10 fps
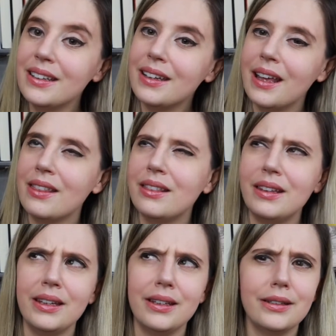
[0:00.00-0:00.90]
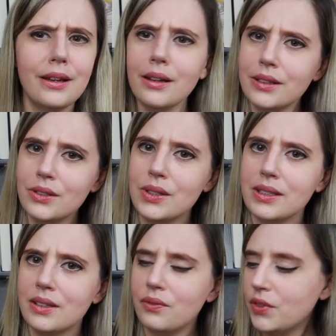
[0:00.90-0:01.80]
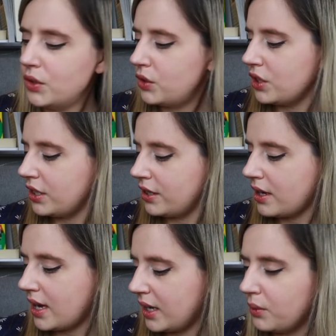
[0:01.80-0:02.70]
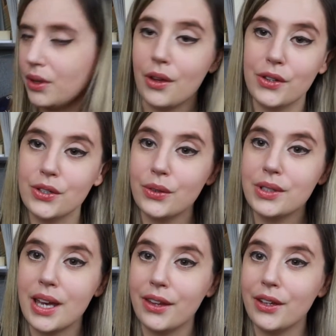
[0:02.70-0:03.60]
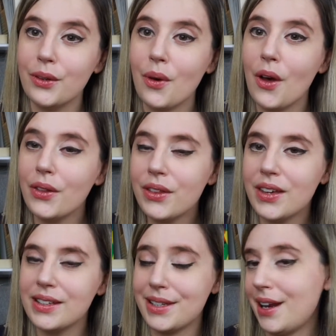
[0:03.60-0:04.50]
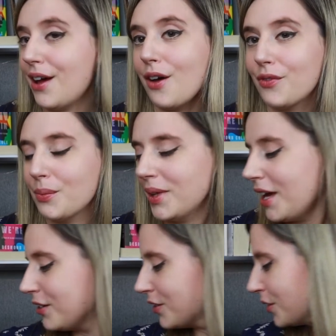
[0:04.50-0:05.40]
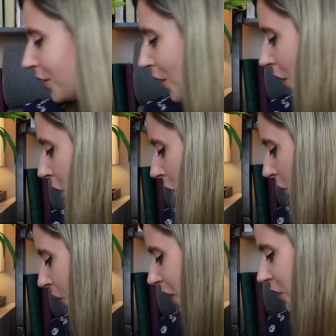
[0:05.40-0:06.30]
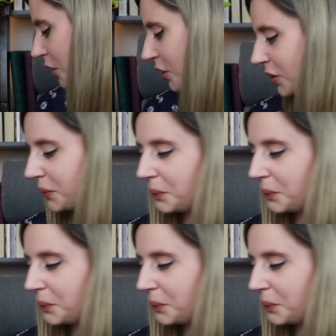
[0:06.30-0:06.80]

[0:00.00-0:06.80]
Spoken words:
in the not too distant future, I will also tell you all the things that I got from Lush, which,